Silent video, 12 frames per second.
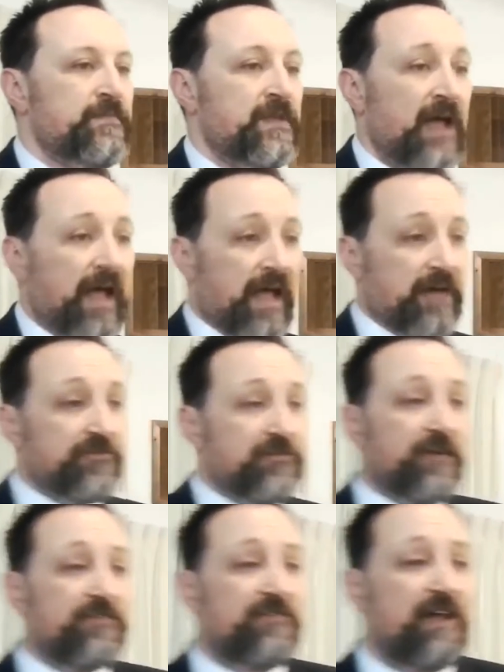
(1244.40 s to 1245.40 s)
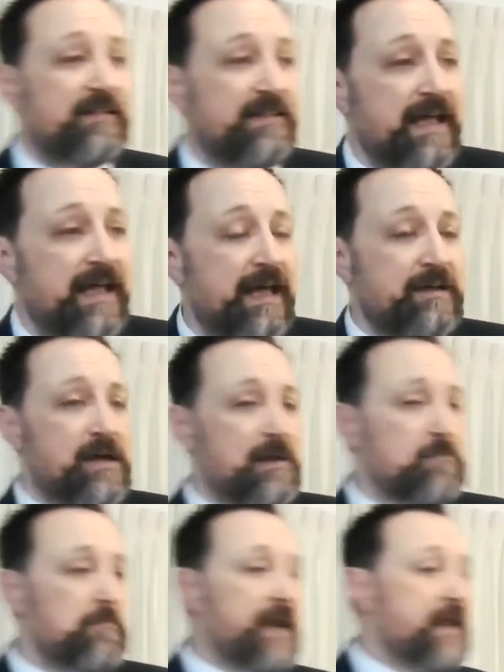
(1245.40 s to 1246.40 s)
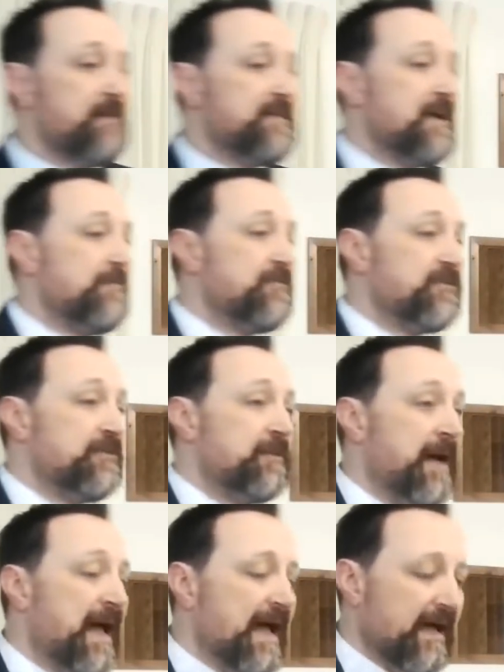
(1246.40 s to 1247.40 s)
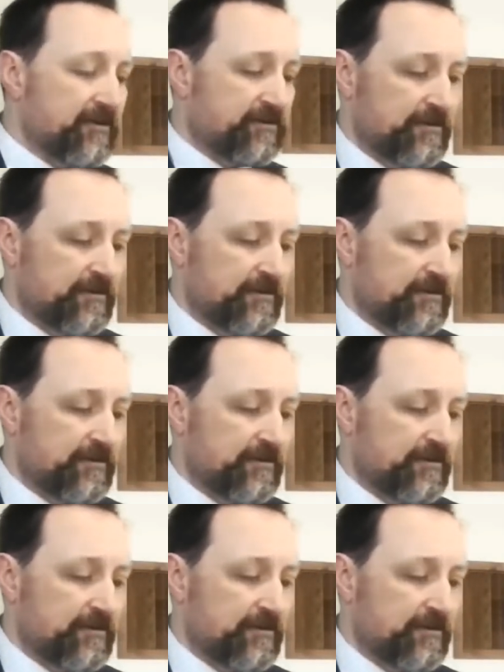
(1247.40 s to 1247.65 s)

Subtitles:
And just like they had done many times in the past,